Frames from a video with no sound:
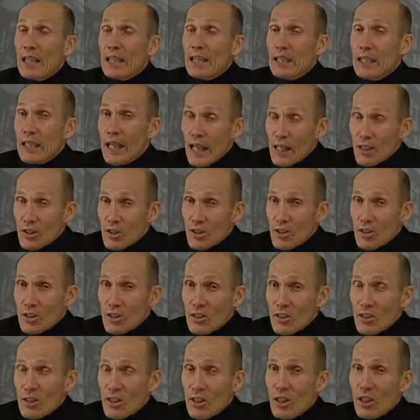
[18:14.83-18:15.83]

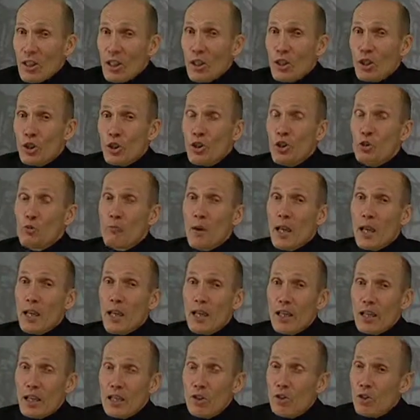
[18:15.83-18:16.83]
Yes, you
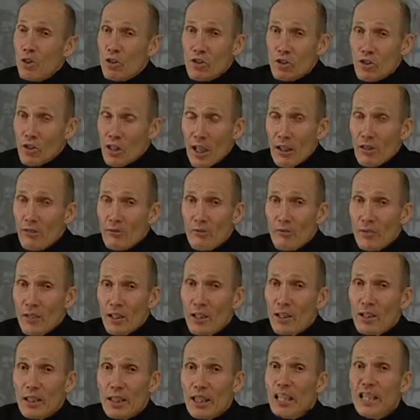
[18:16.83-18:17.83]
may in yourself
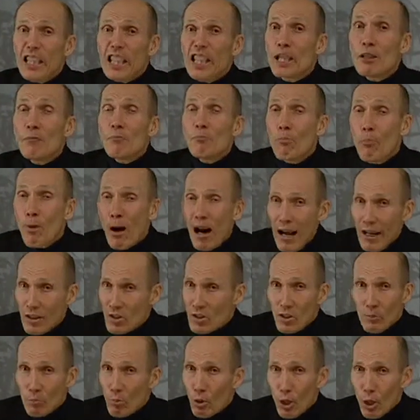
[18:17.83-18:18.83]
feel it
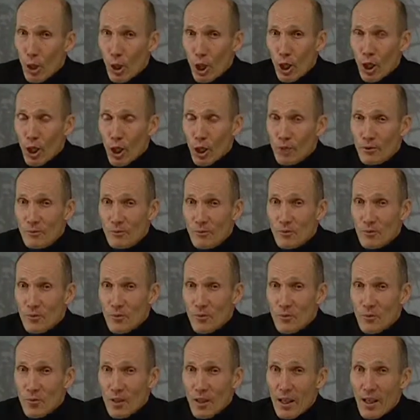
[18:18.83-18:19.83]
impossible.
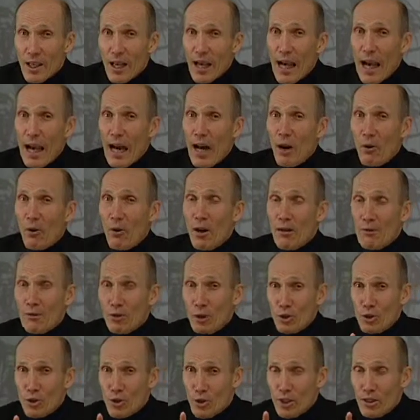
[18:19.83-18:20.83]

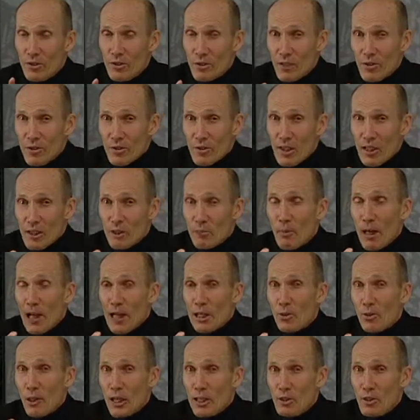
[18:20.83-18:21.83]
However, Jesus says,
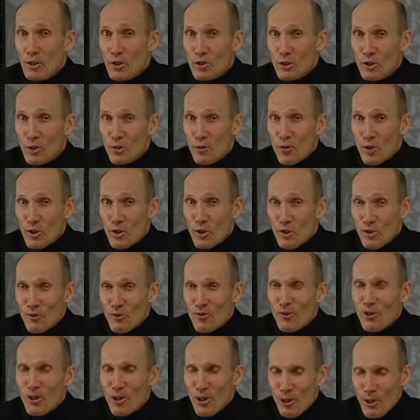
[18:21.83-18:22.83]
my grace is sufficient
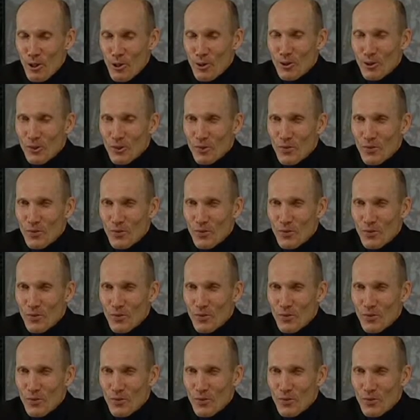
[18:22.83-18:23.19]
for you.